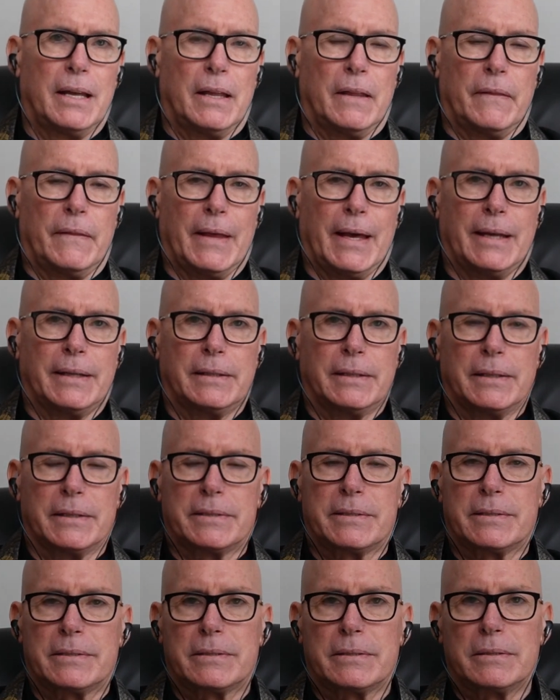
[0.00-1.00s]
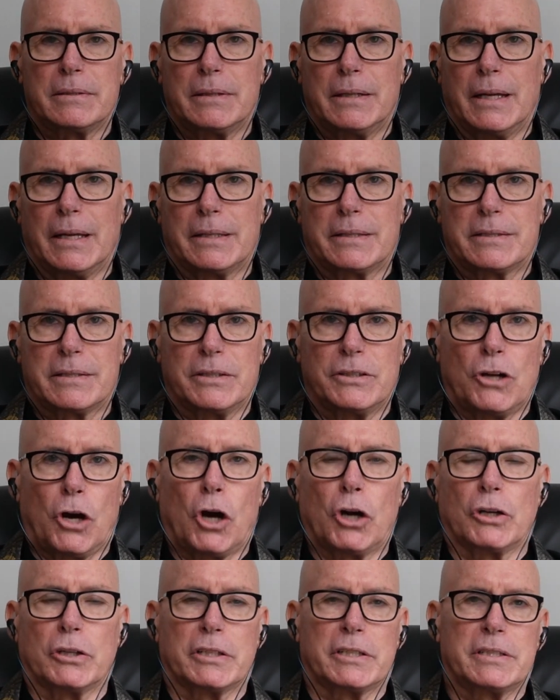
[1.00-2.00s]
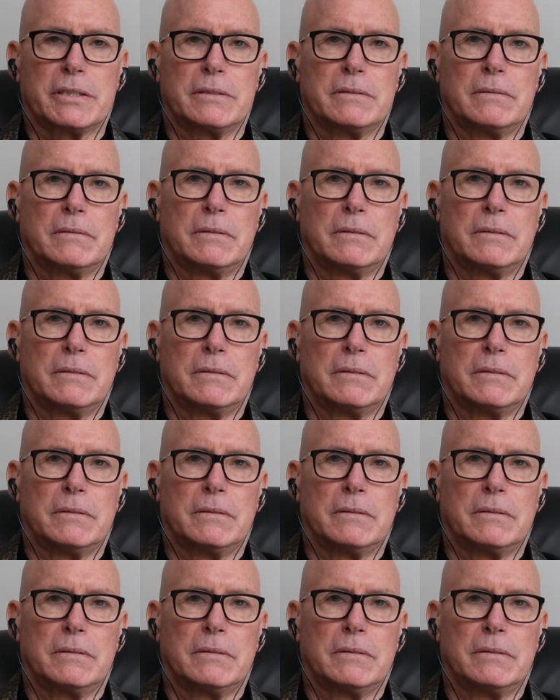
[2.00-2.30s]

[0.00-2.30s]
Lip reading: that it's an art.